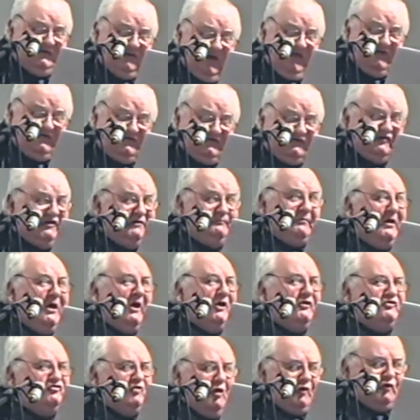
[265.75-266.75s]
did I
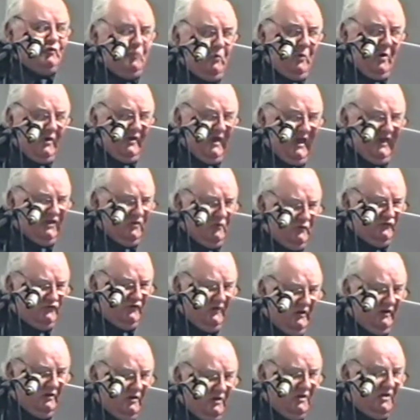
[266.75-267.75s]
sleep? Not one
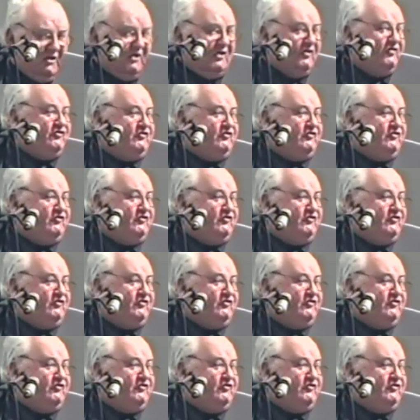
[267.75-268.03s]
iota.